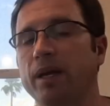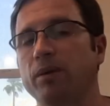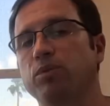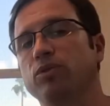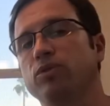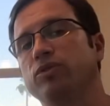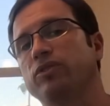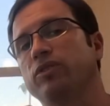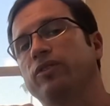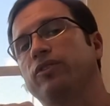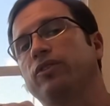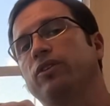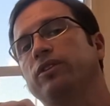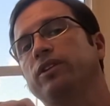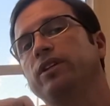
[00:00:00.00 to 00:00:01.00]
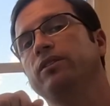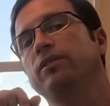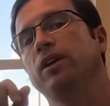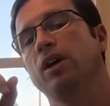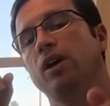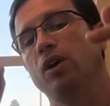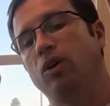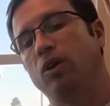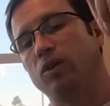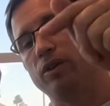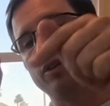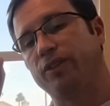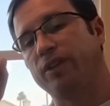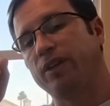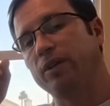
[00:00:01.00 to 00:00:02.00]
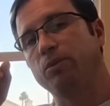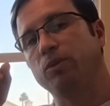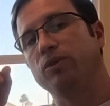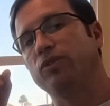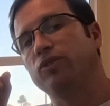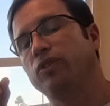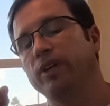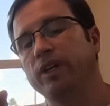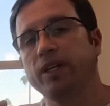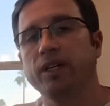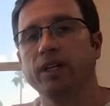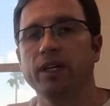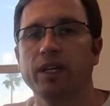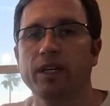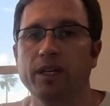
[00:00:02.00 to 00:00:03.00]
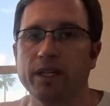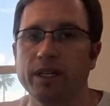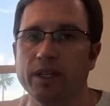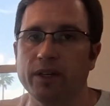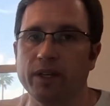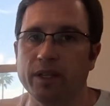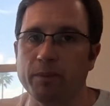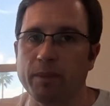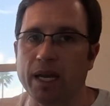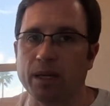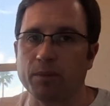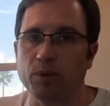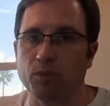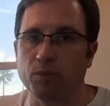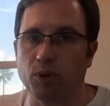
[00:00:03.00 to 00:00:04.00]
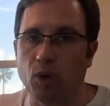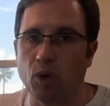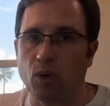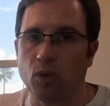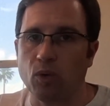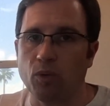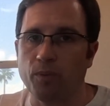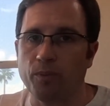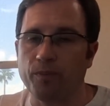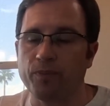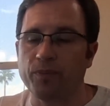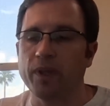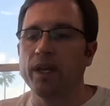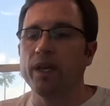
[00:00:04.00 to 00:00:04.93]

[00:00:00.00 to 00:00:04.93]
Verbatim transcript: in the Mac Pro two thousand thirteen or a Thunderbolt three here in the MacBook Pro.